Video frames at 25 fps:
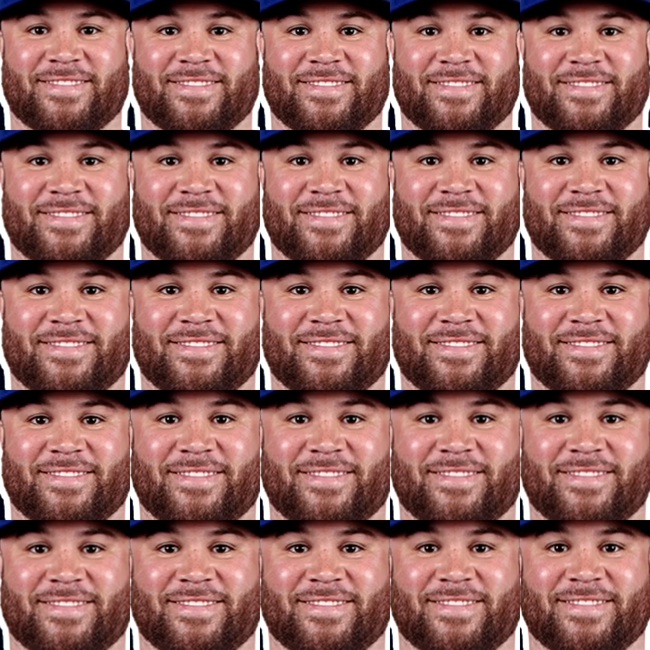
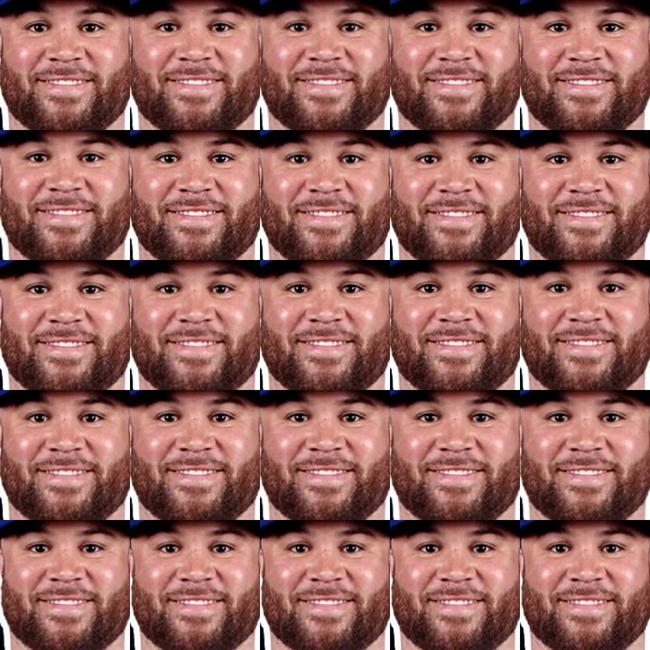
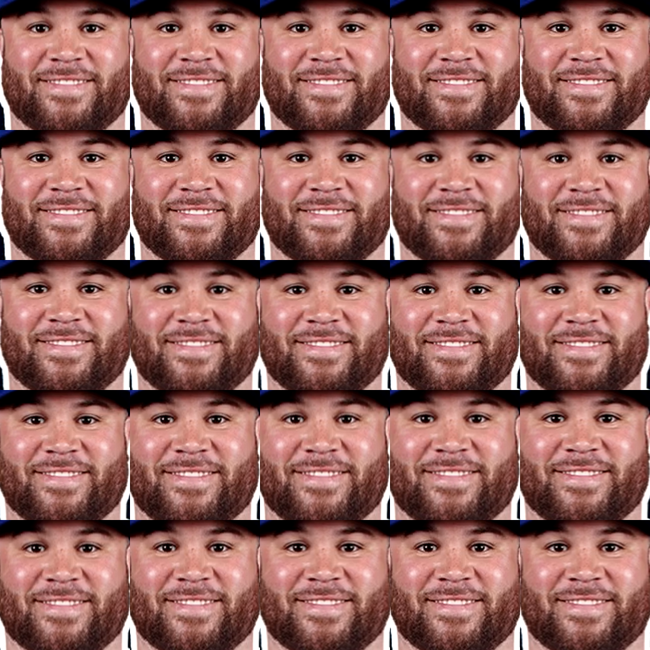
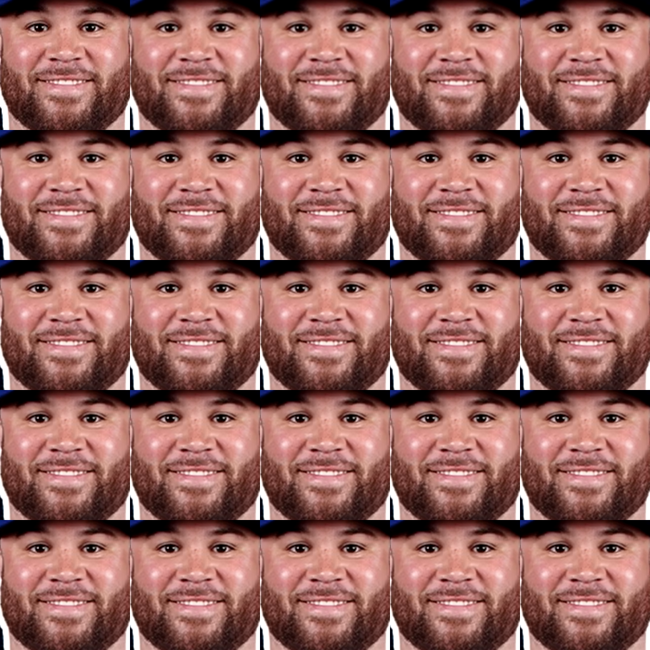
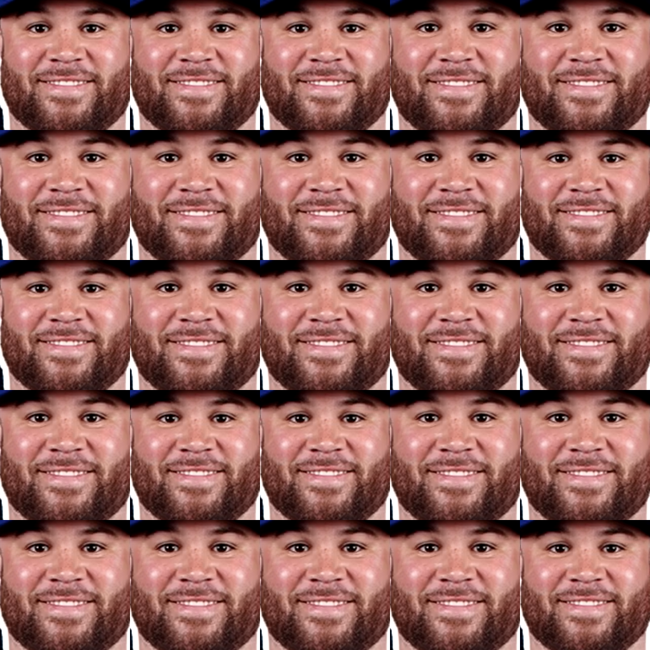
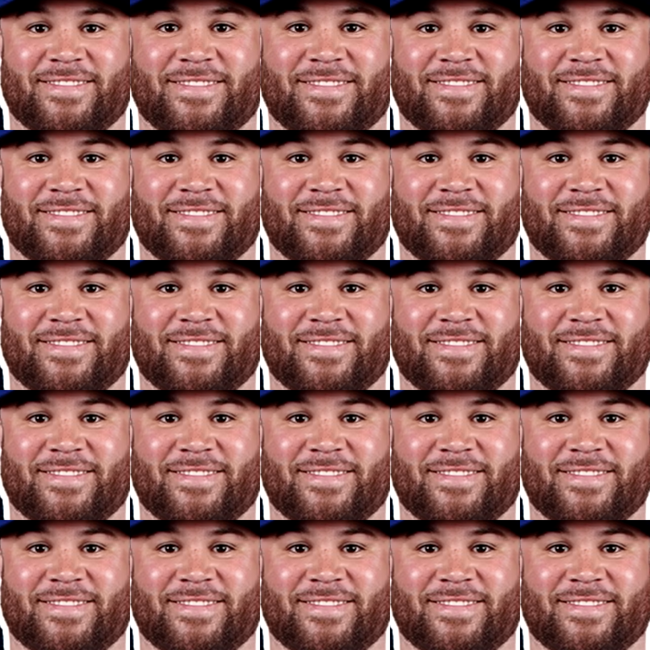
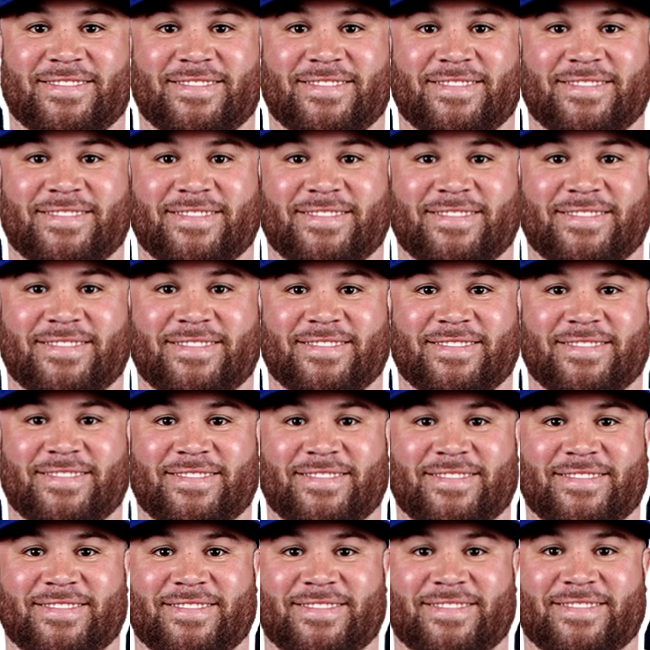
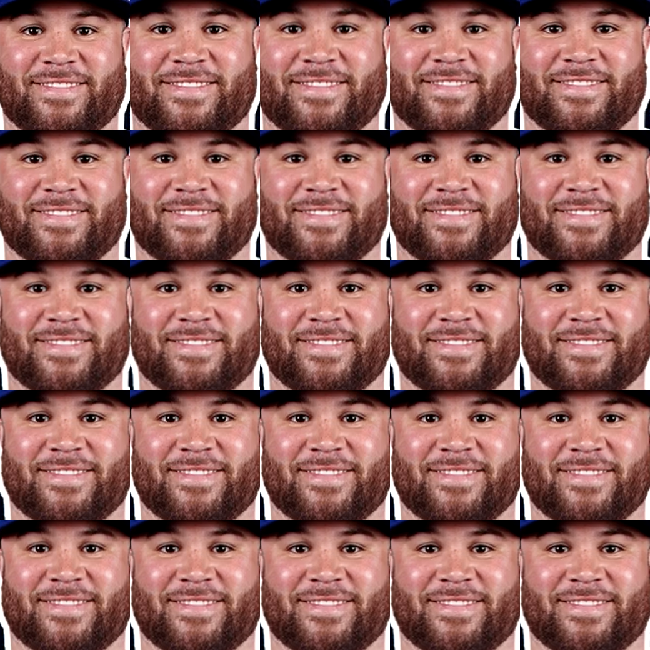(not speaking)